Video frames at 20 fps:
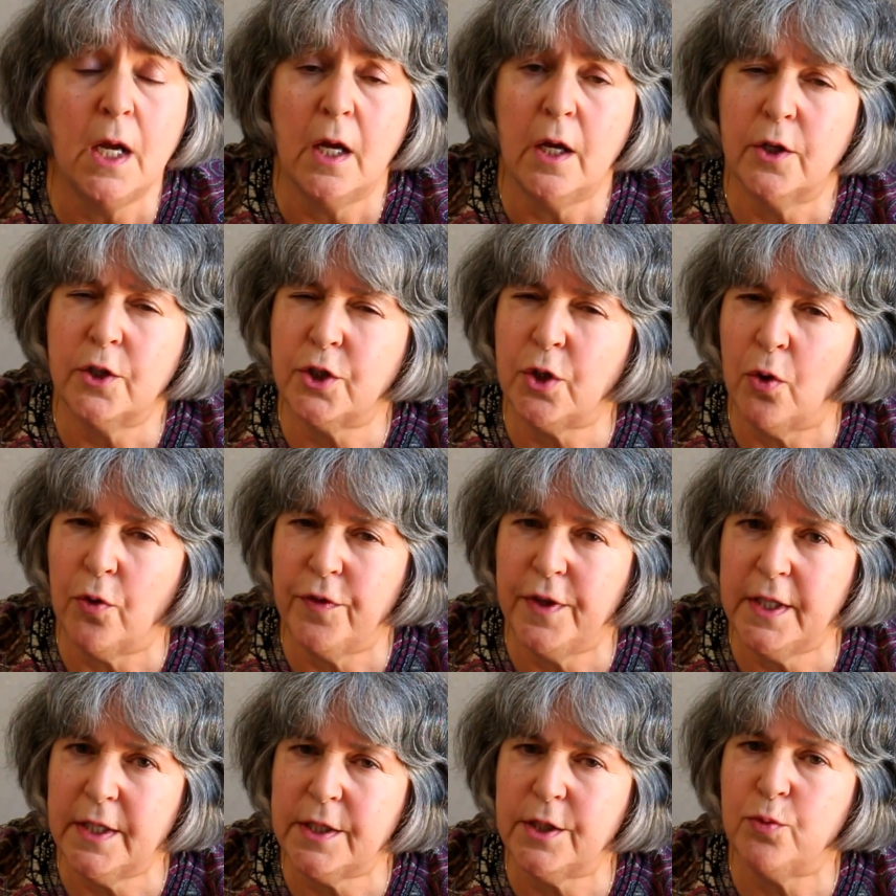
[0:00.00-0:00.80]
So
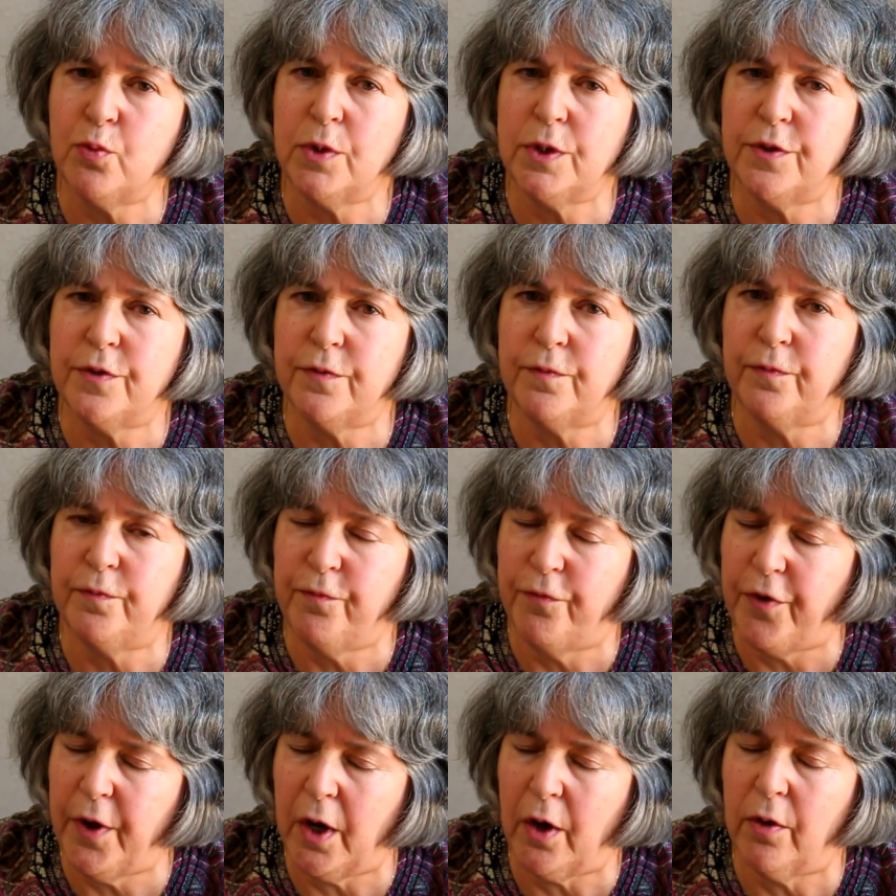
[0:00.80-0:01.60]
this was
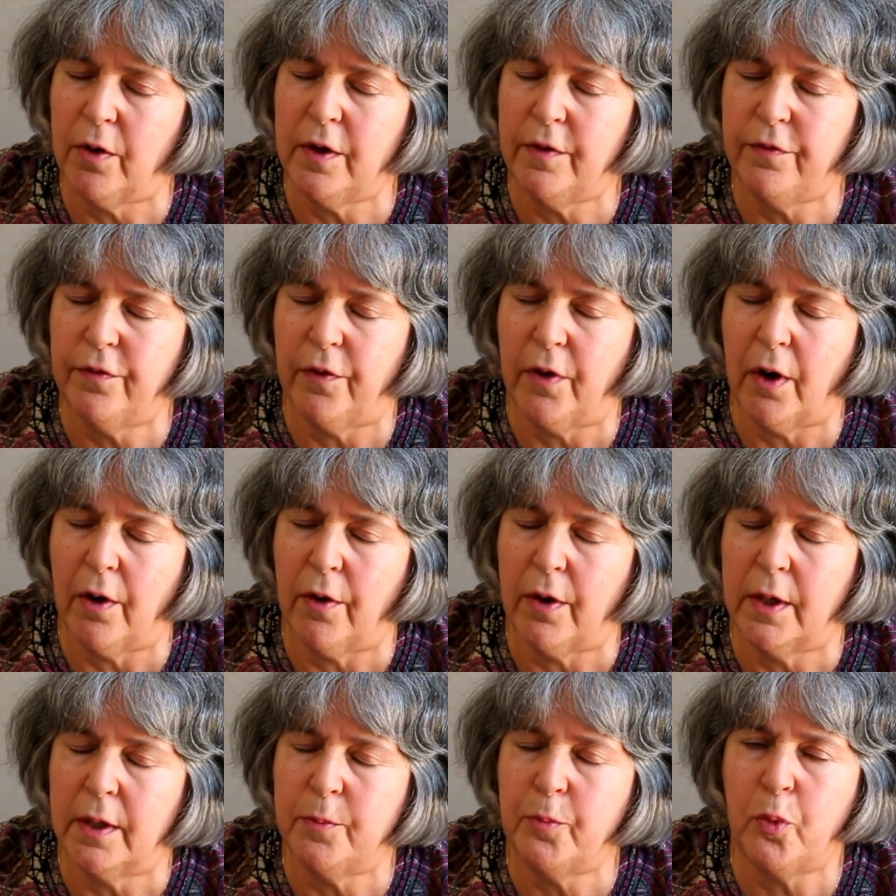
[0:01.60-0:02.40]
very,
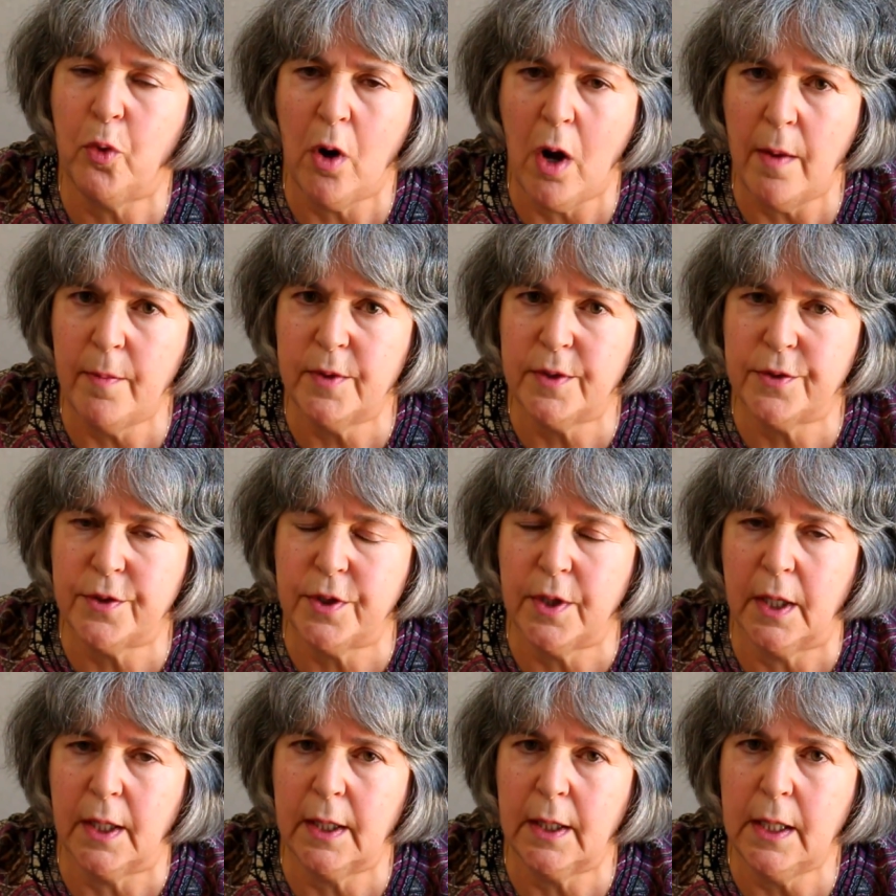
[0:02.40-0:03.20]
very
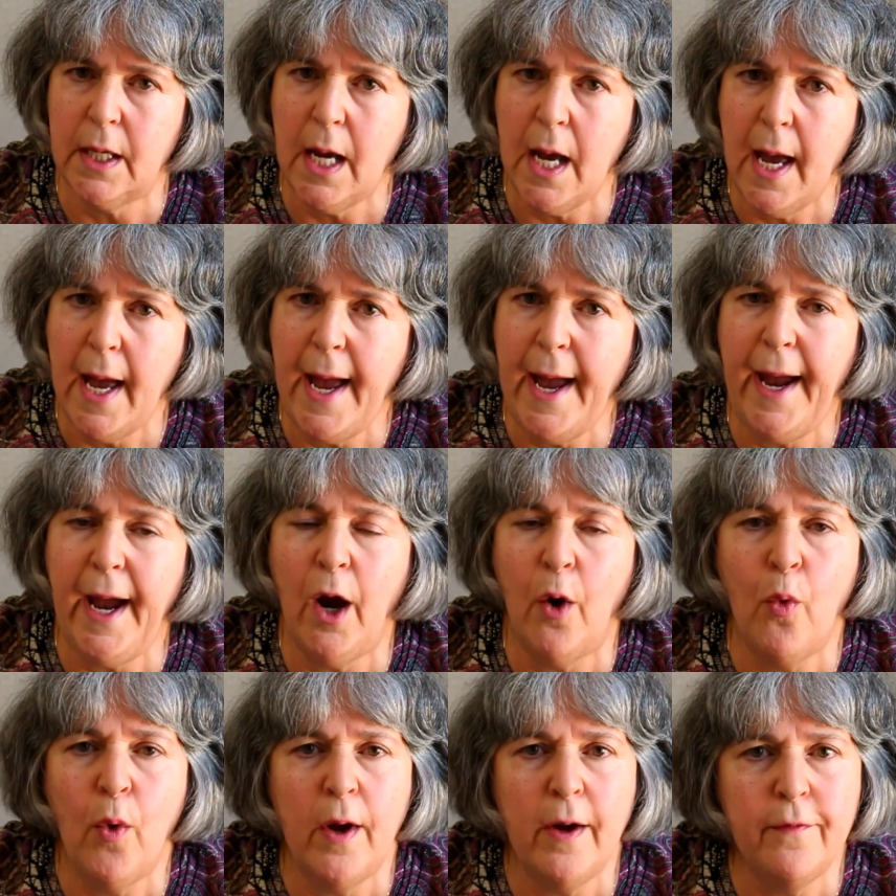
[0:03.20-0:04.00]
promising.
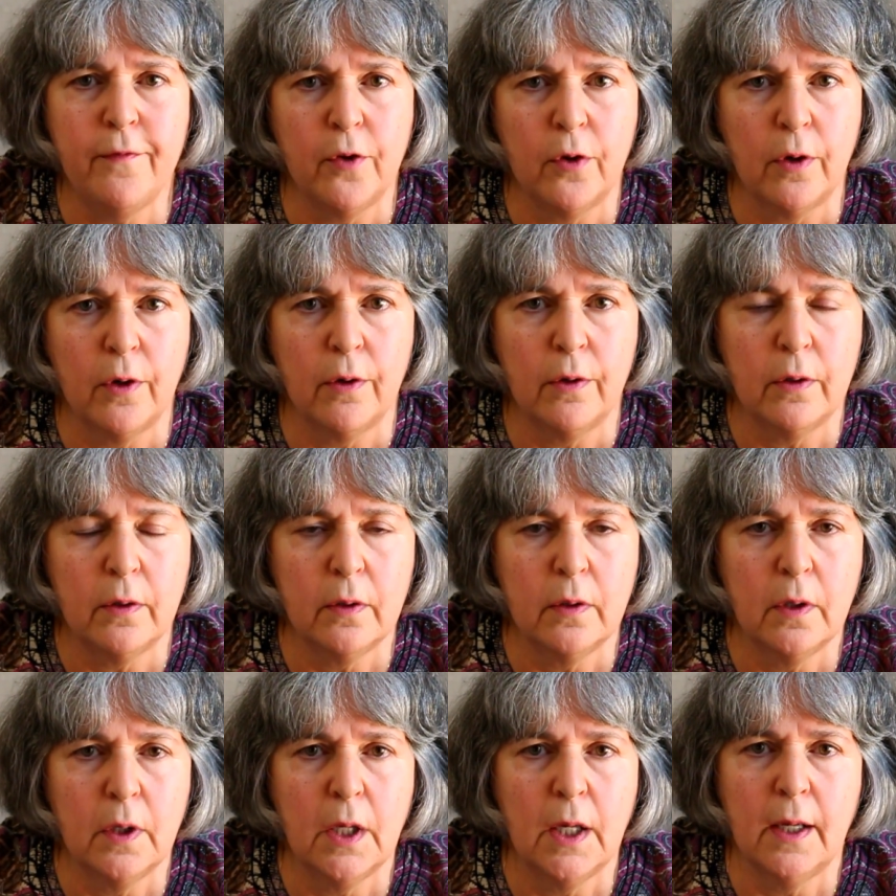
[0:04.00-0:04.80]
However,
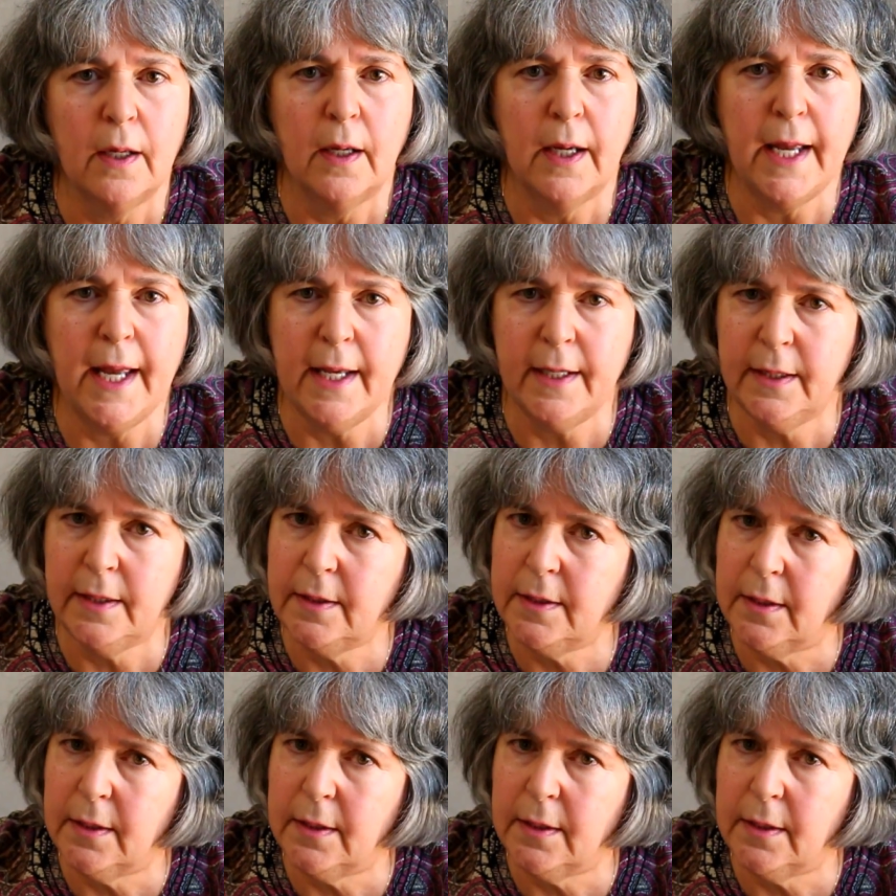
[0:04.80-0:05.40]
any